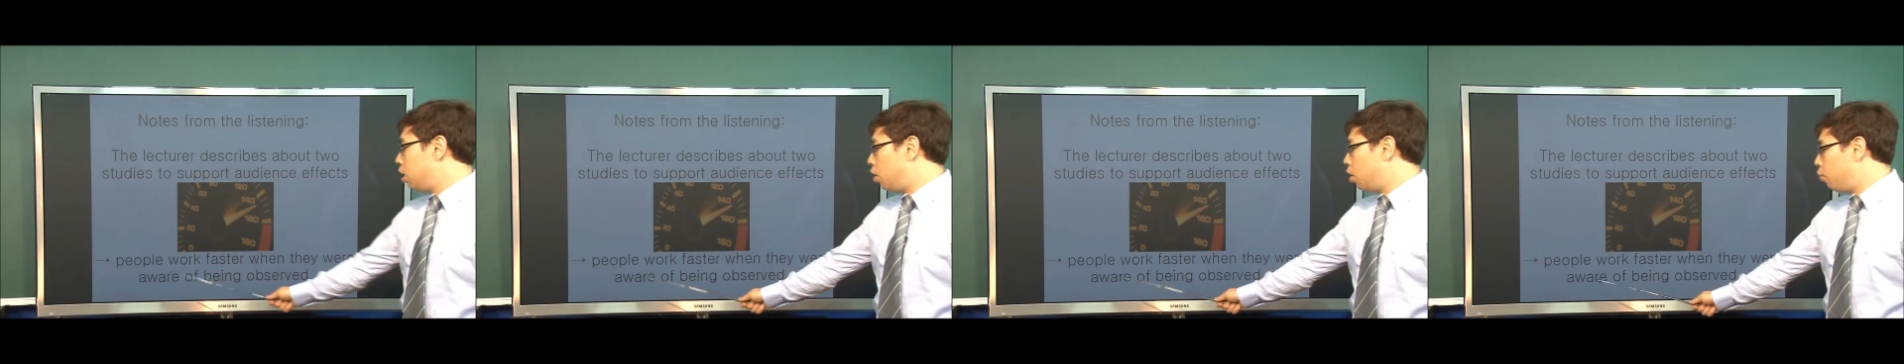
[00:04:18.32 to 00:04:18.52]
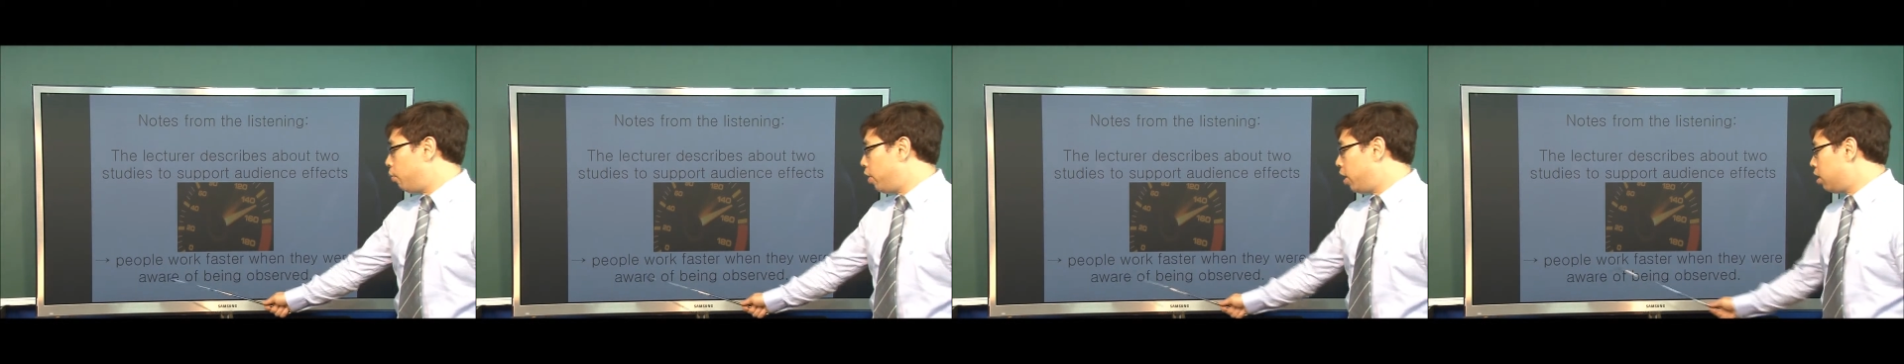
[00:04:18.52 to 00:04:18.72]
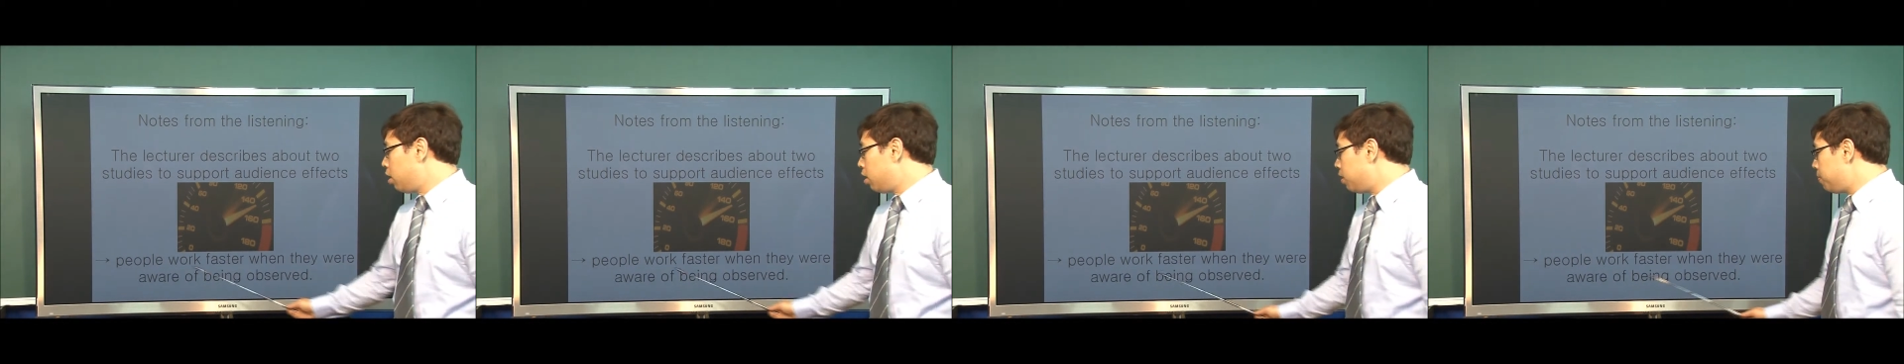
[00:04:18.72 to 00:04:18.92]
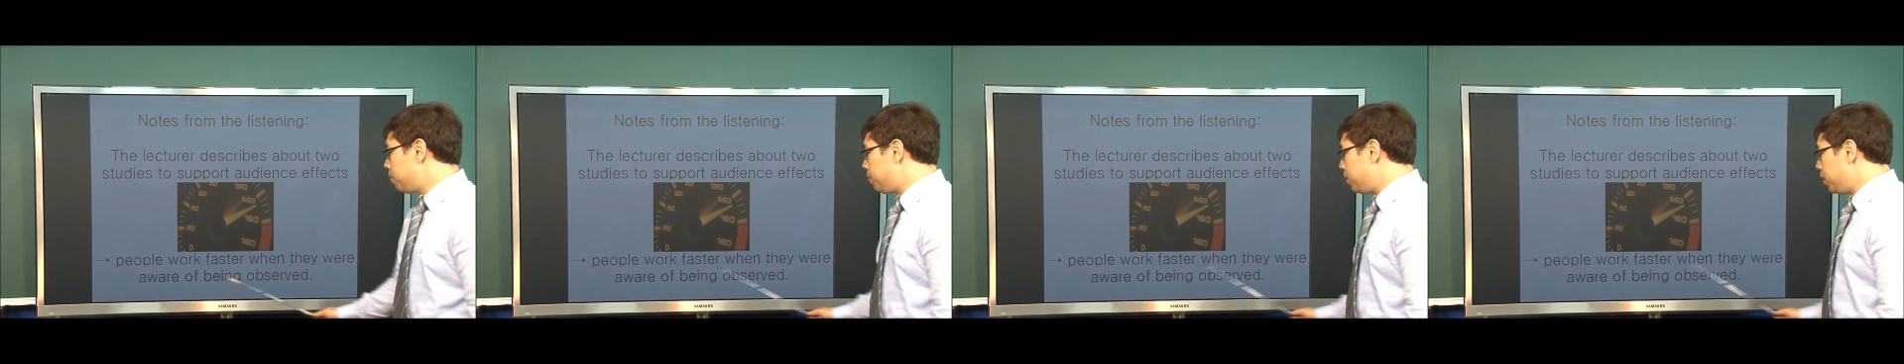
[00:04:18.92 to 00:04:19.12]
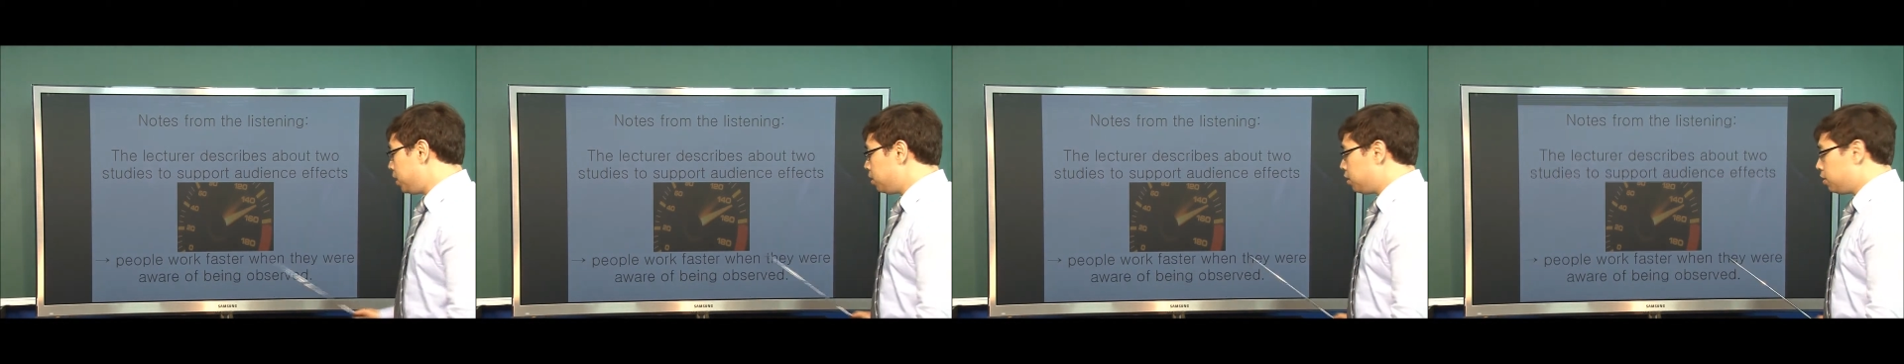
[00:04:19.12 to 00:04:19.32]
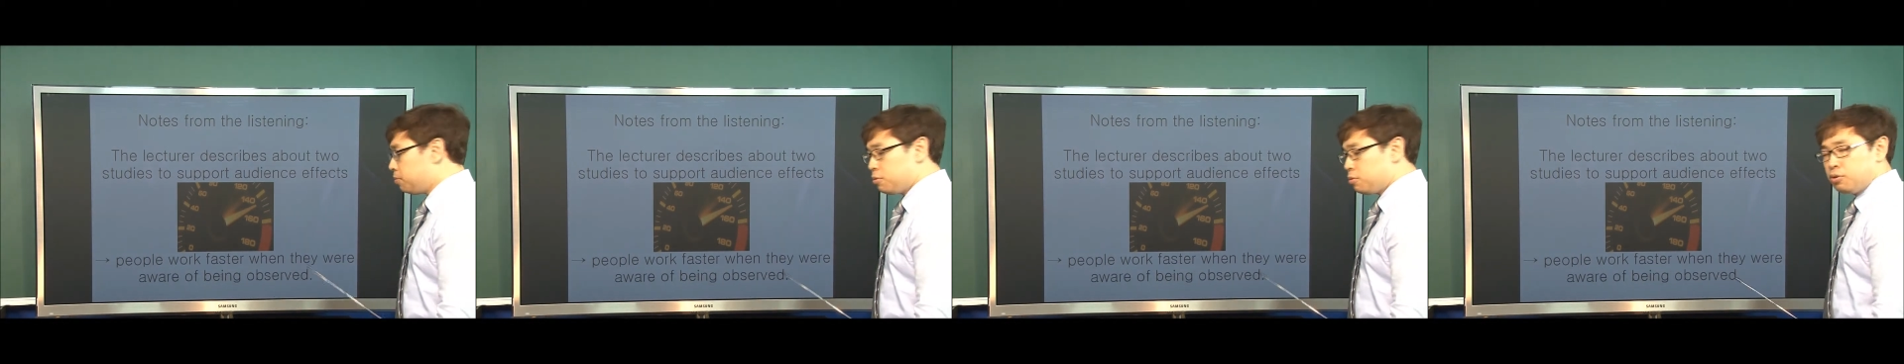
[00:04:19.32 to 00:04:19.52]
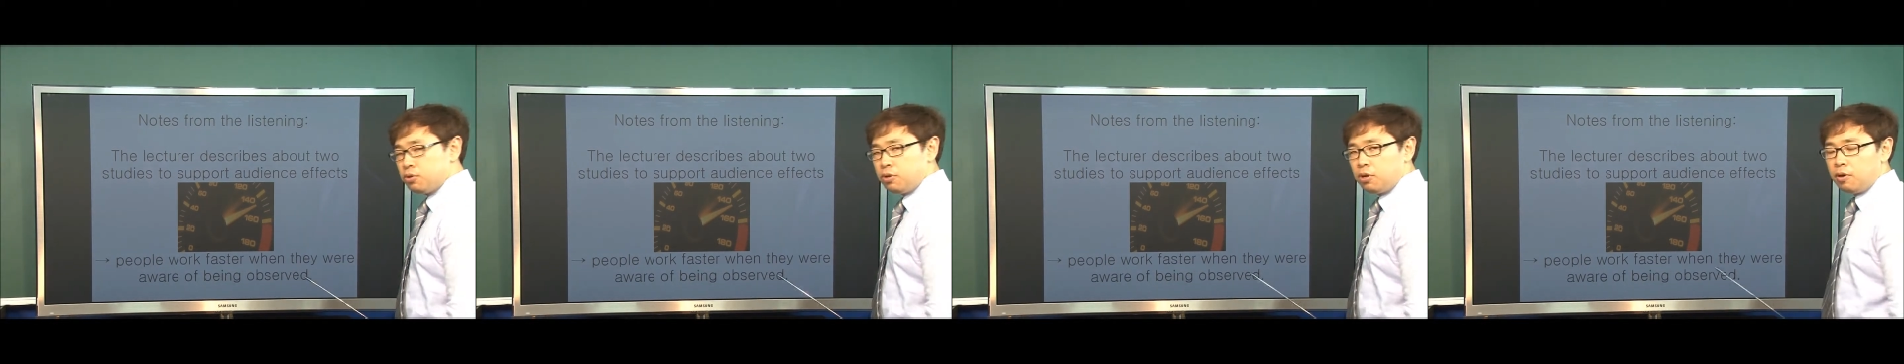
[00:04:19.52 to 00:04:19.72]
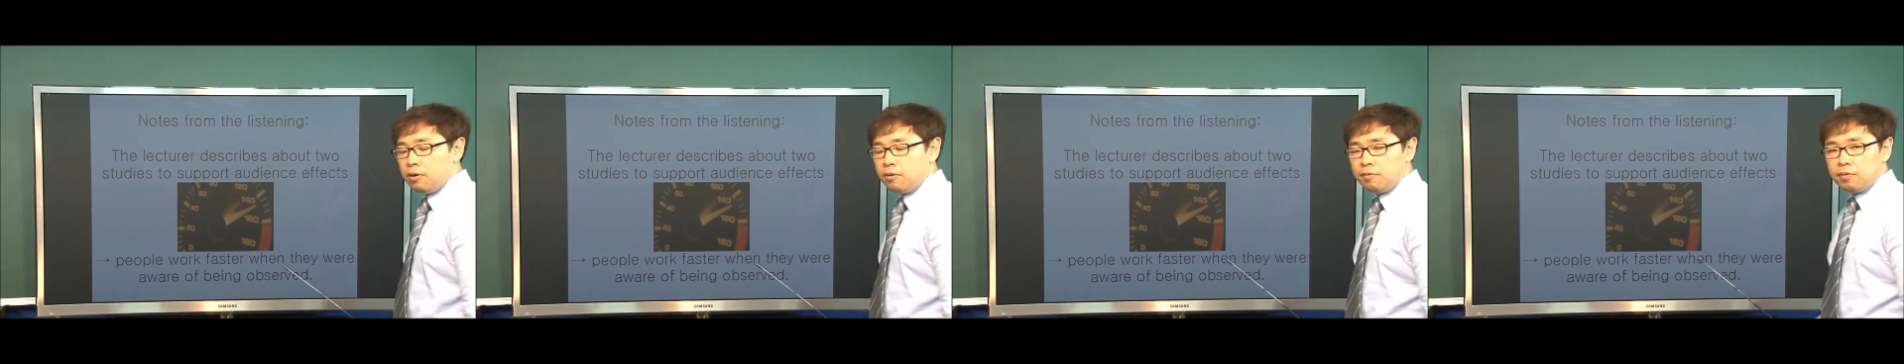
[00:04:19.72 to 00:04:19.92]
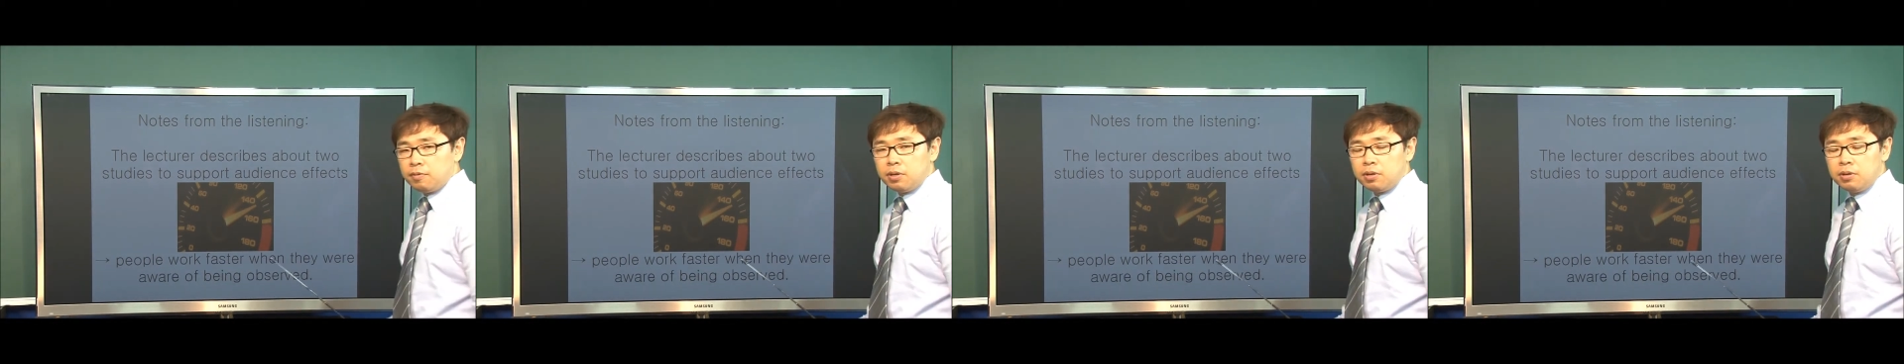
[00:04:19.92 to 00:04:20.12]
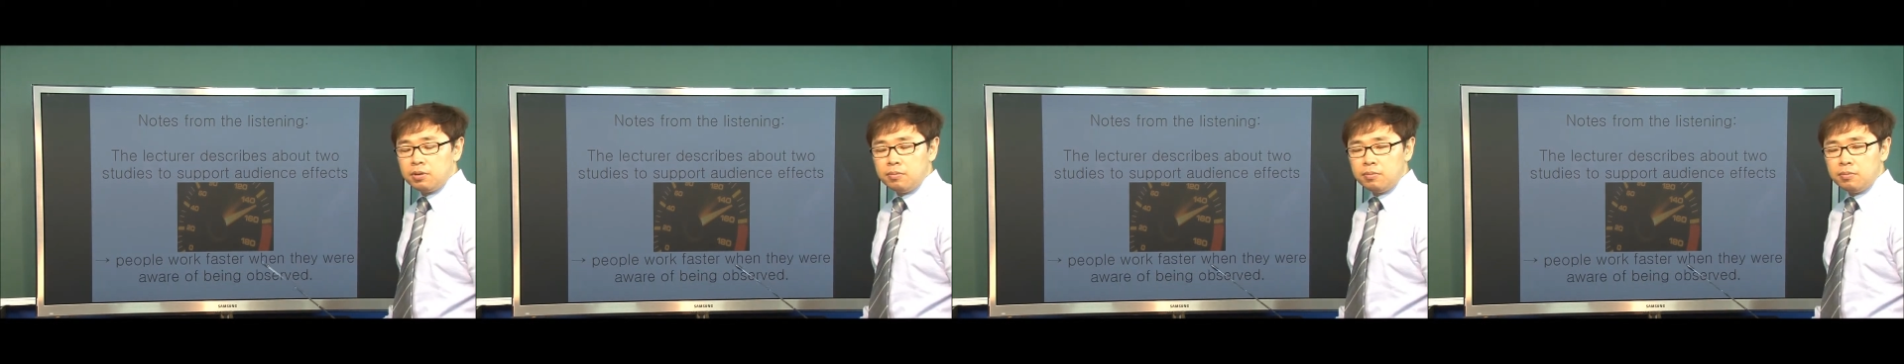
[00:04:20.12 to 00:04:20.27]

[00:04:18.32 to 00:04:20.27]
aware of being observed.